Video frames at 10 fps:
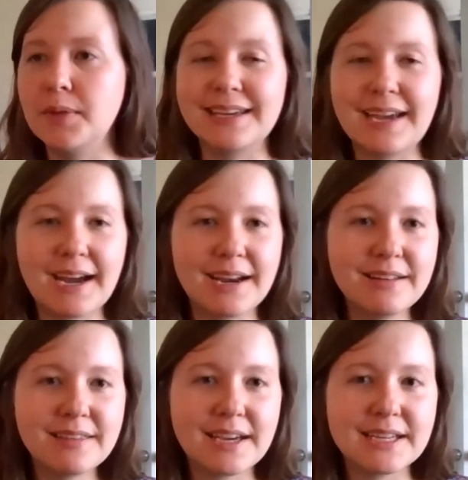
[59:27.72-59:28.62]

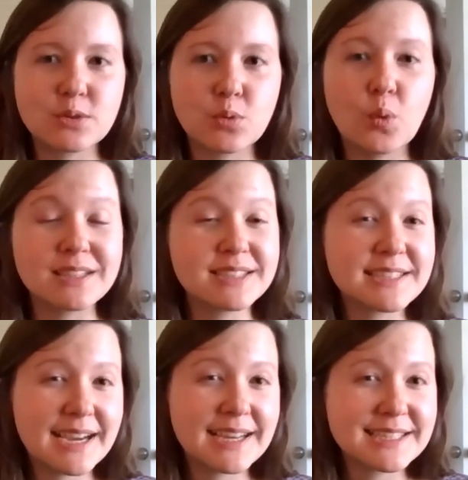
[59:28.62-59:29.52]
again that once a
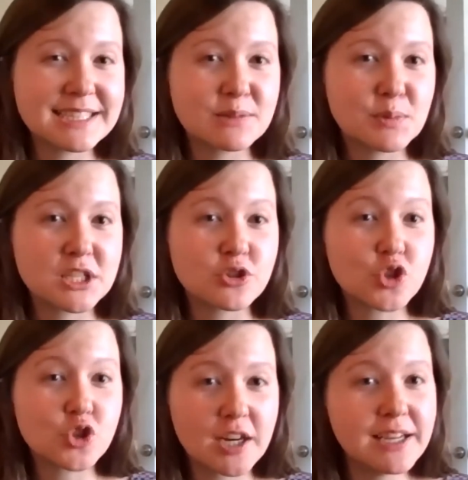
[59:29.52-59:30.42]
test has been
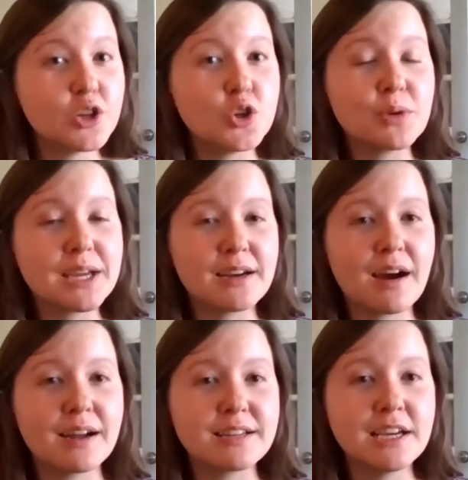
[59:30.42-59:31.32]
started, you
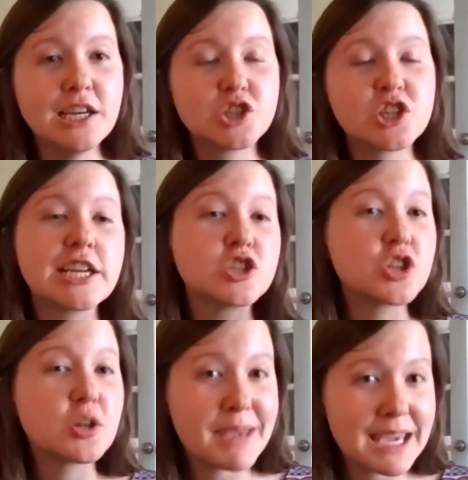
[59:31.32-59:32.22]
cannot change
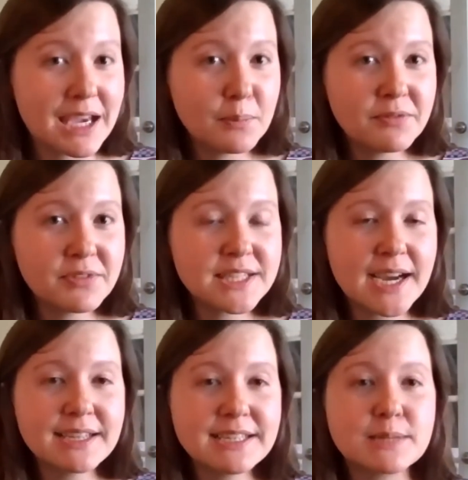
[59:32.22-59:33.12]
the makeup of the
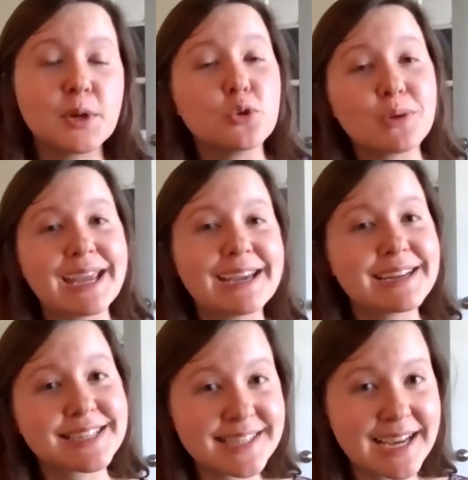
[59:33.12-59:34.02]
test, but you can
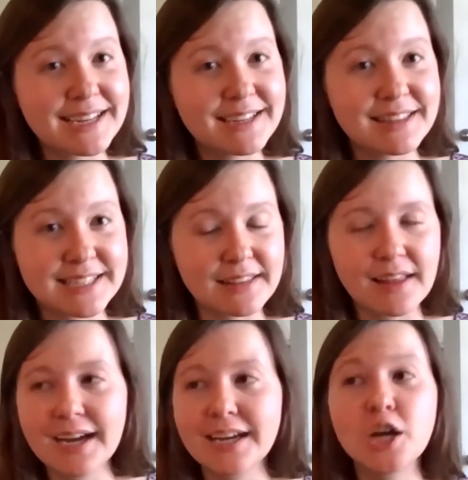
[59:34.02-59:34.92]
extend the
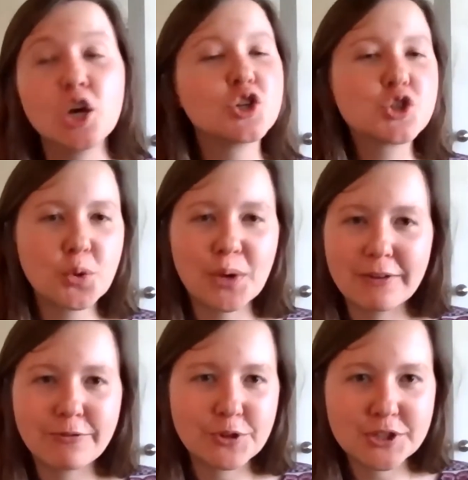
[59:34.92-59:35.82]
deadline. So
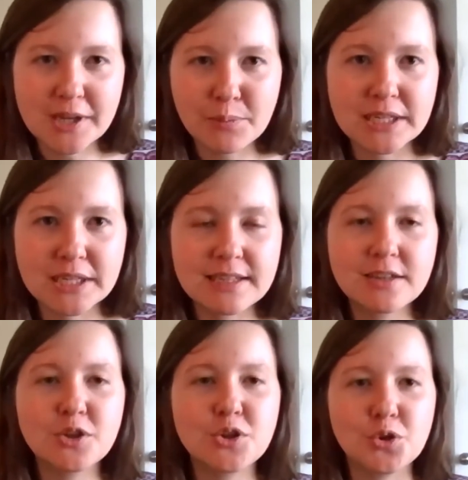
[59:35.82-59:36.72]
if for some
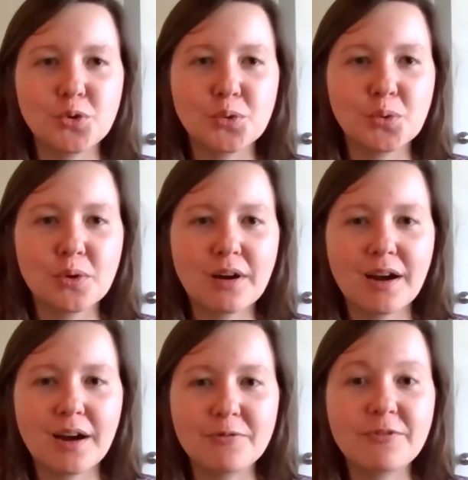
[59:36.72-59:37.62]
reason you
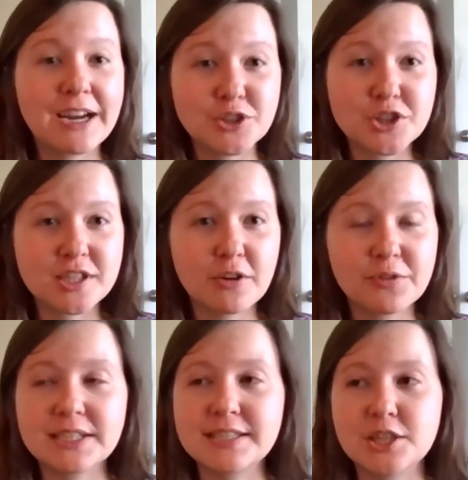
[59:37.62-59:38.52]
find yourself
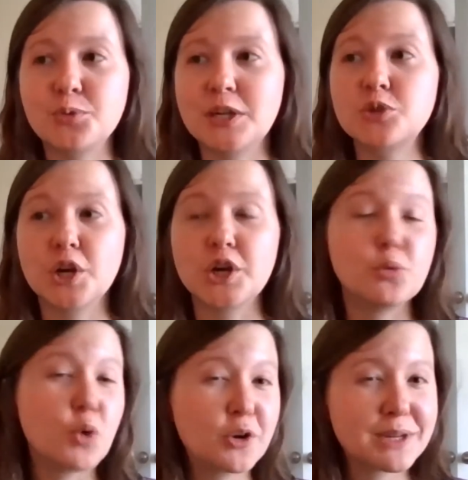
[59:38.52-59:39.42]
in a situation where you
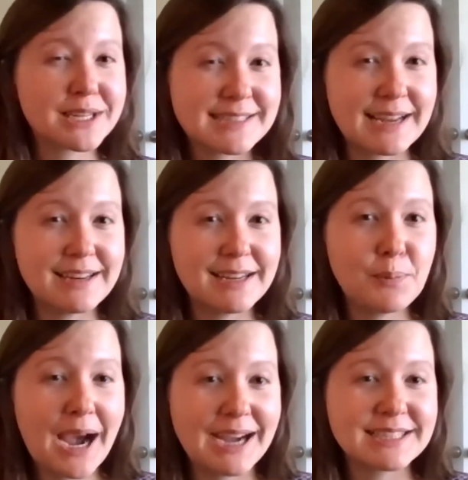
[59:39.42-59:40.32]
want to extend it
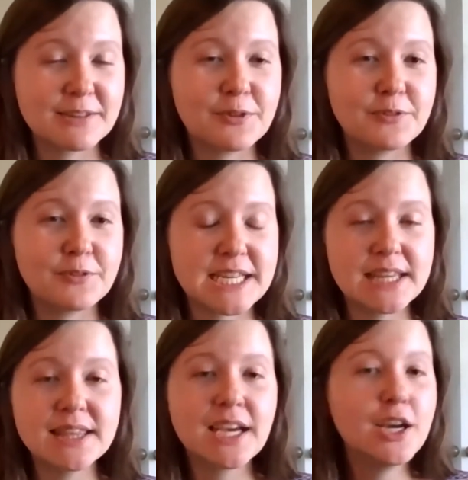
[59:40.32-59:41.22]
past the
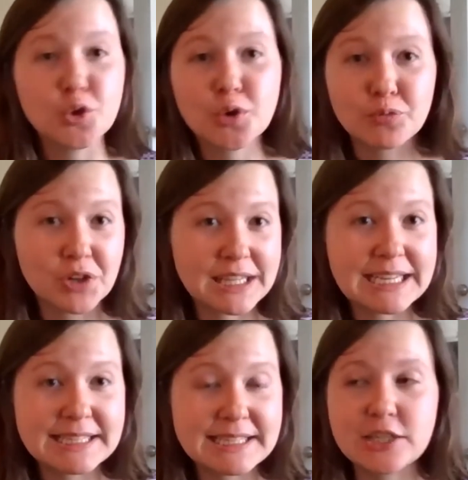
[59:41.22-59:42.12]
15th, you can really
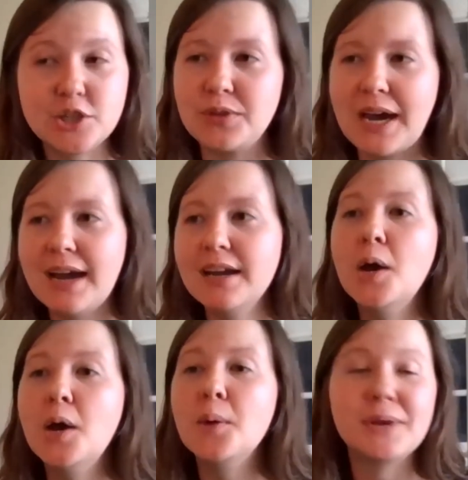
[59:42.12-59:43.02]
easily do that.
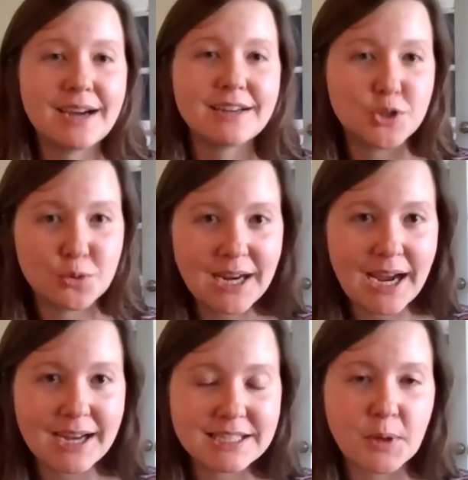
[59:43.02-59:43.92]
But yes, you can
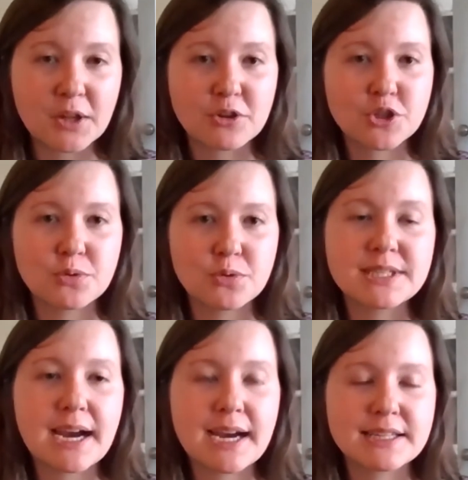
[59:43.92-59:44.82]
add spellers to a
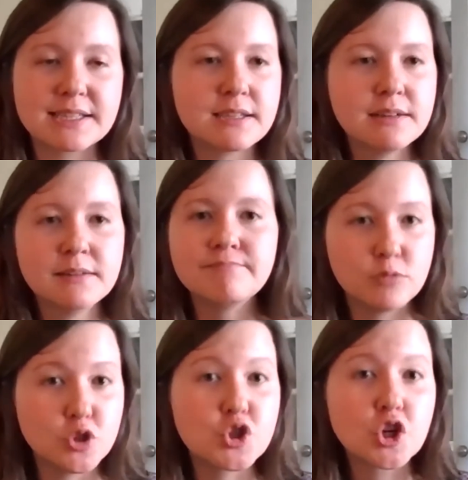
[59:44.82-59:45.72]
test
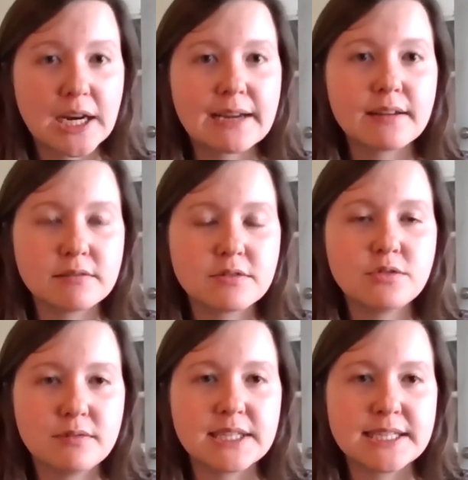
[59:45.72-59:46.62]
during
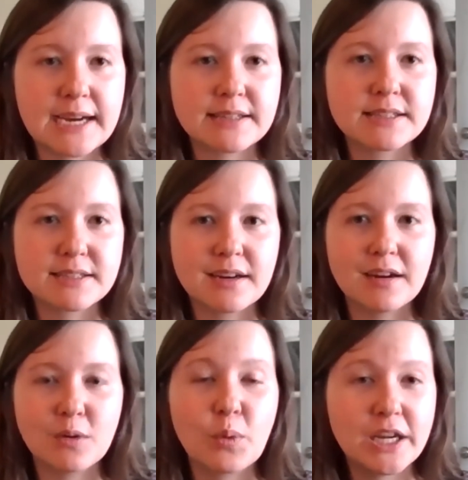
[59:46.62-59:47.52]
the test
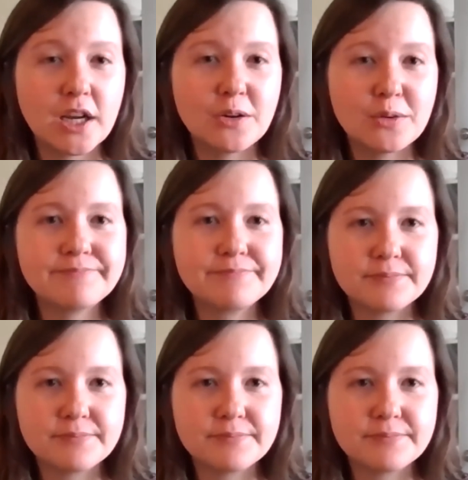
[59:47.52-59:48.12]
window.